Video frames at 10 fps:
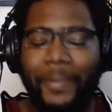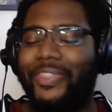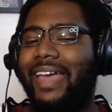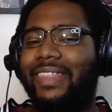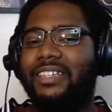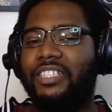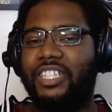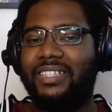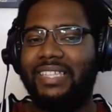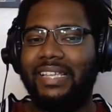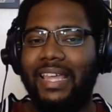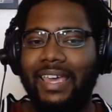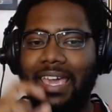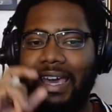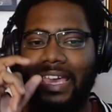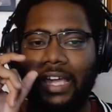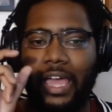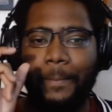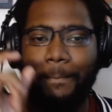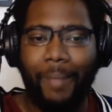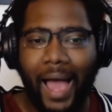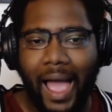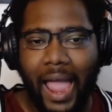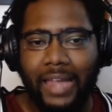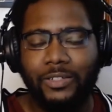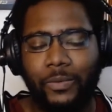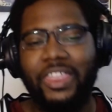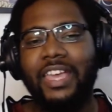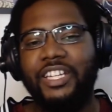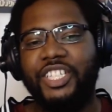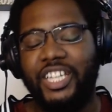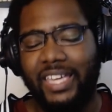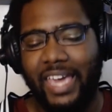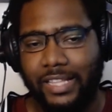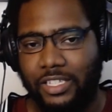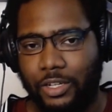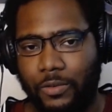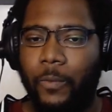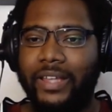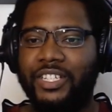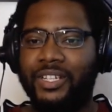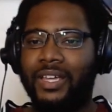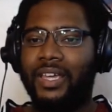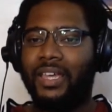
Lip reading: but that she says that it can combine with Shiketsu, which